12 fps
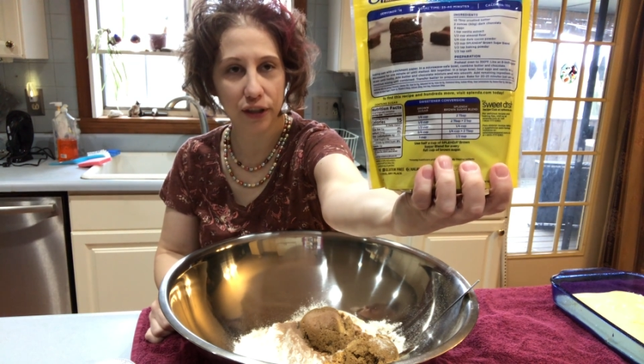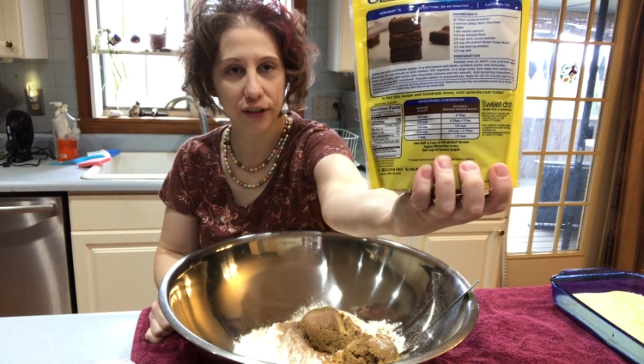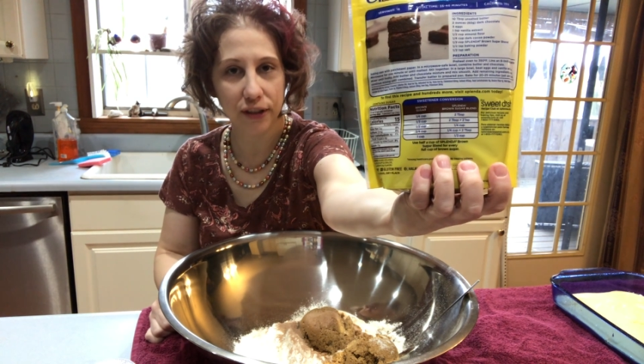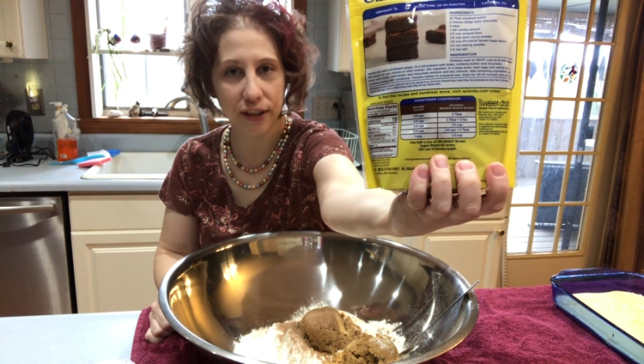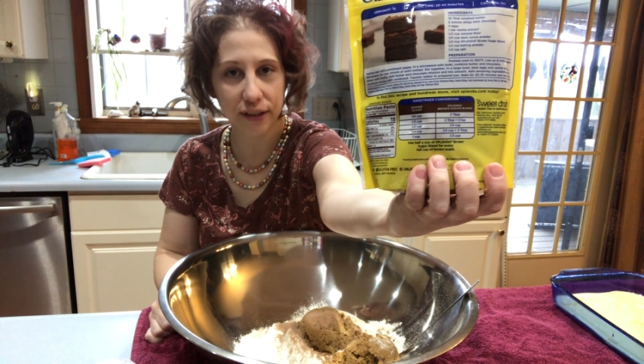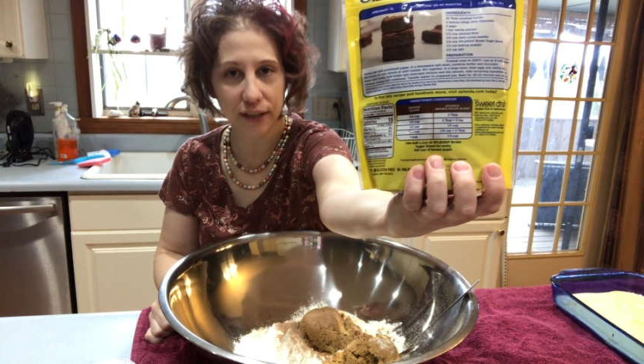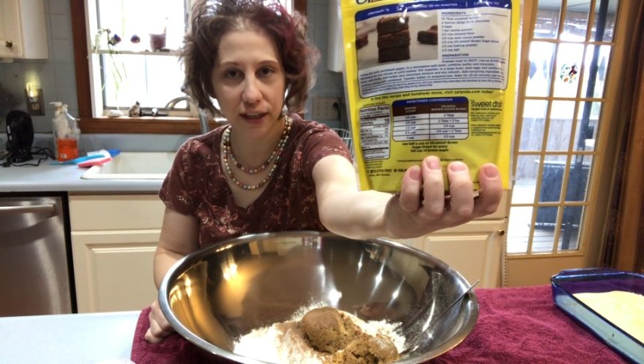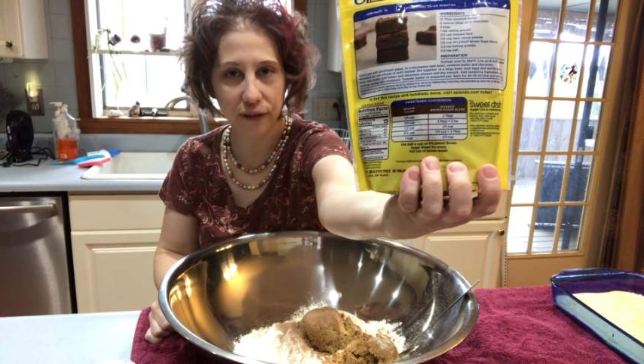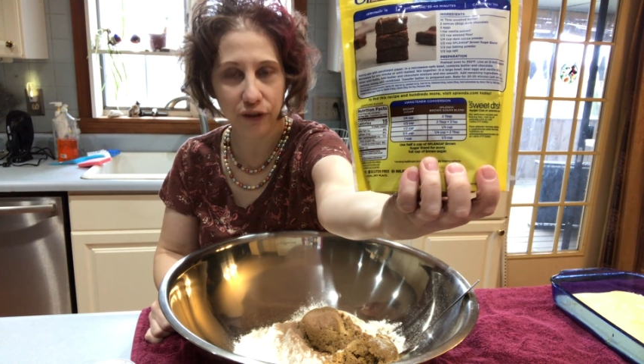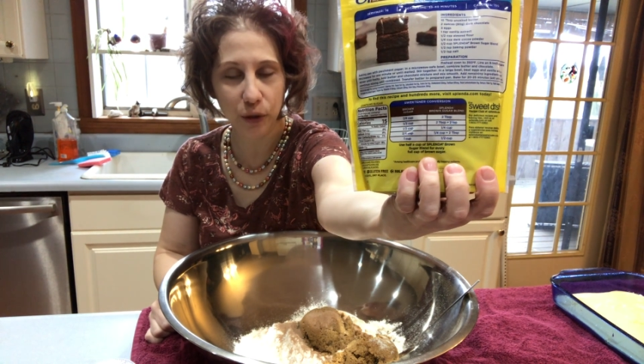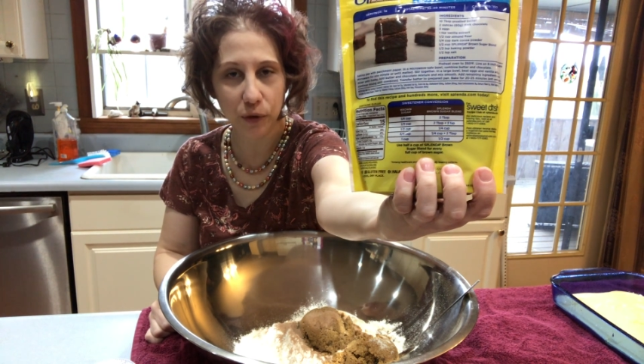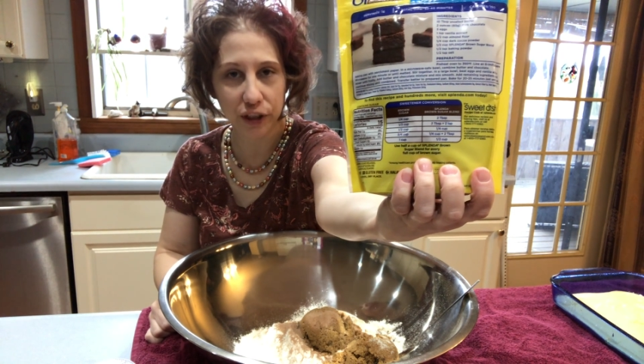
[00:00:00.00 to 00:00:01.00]
It says that if
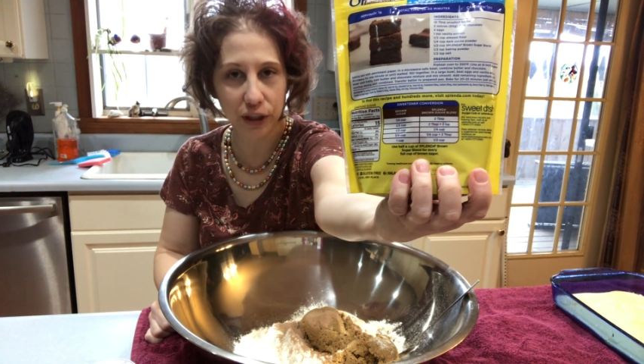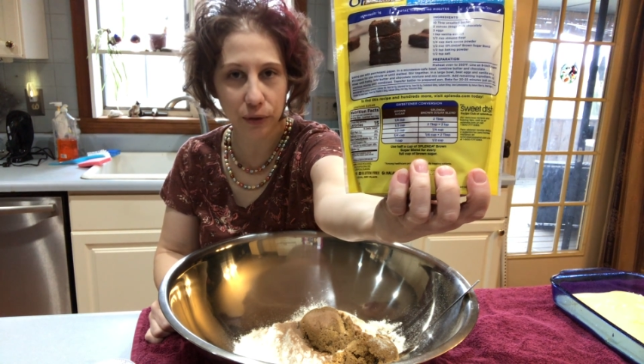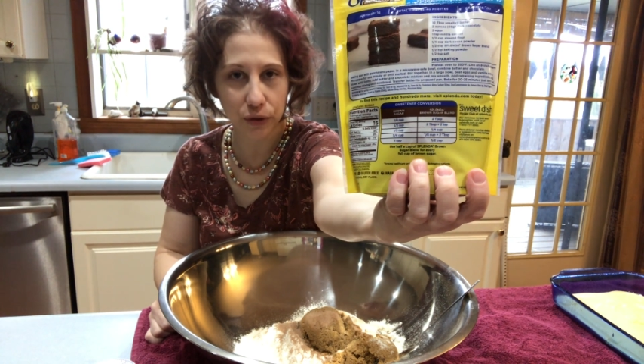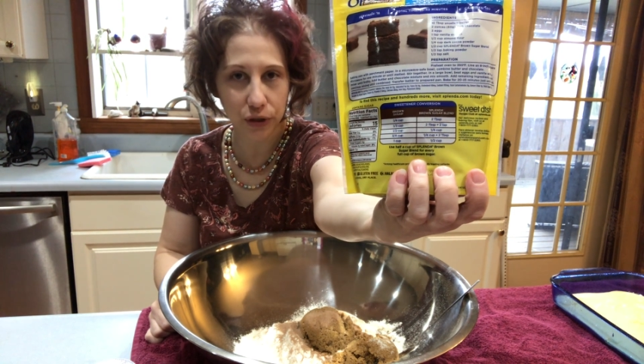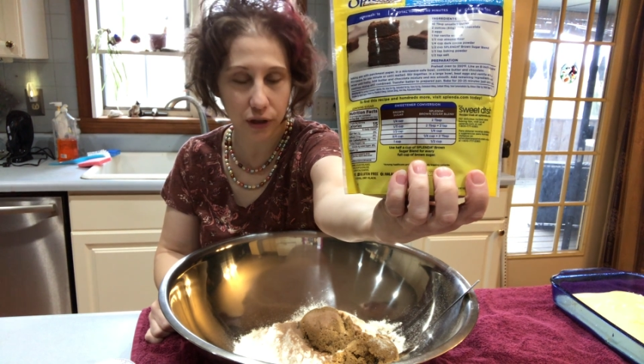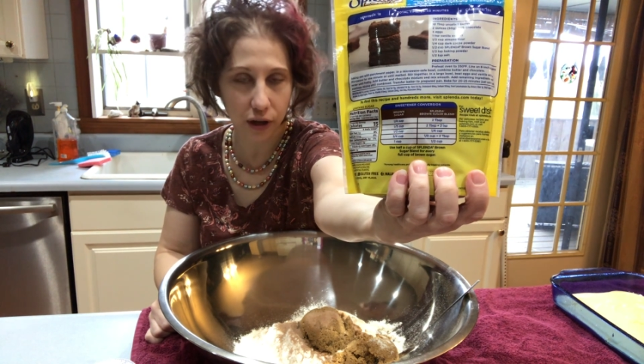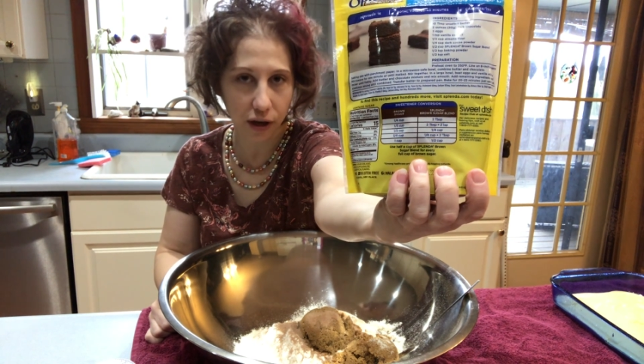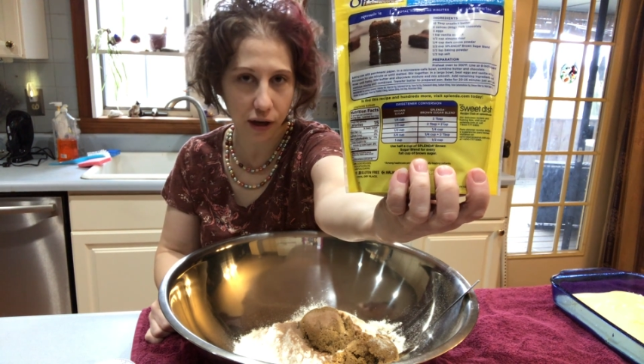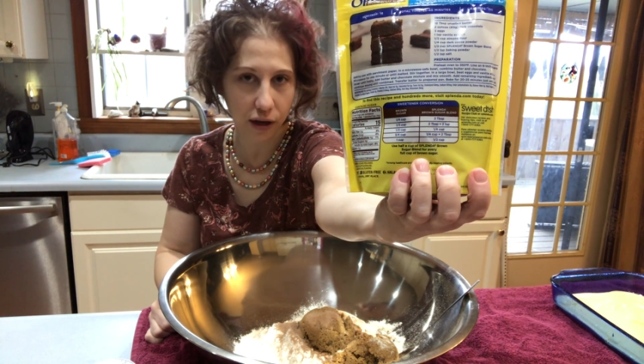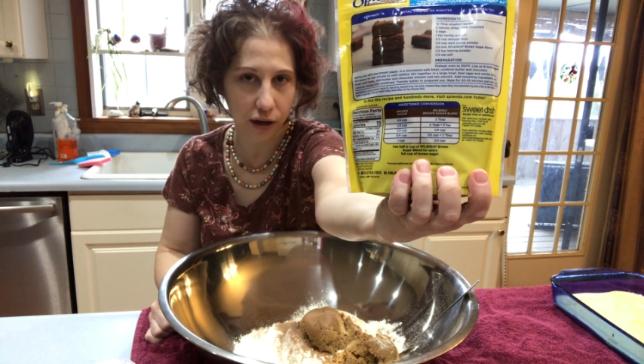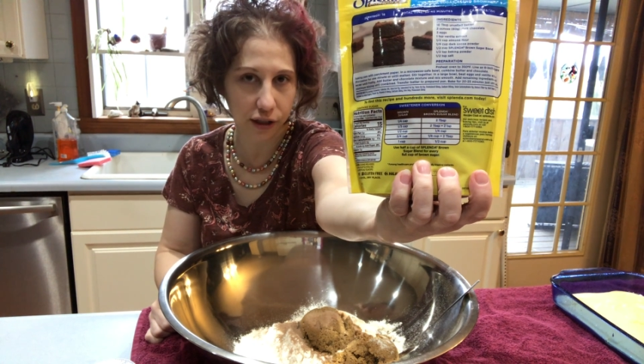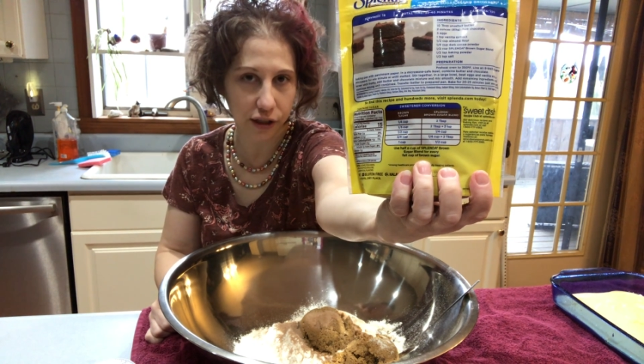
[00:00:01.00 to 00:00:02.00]
you want to use
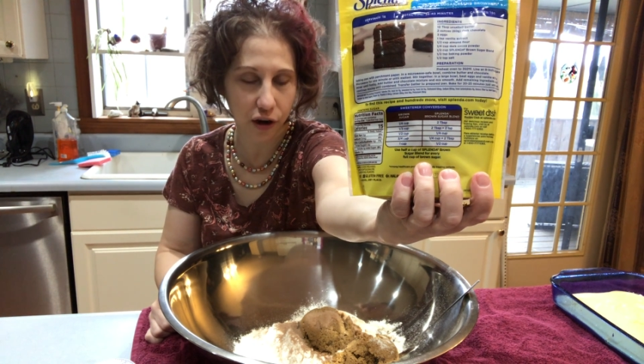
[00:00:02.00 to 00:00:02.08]
a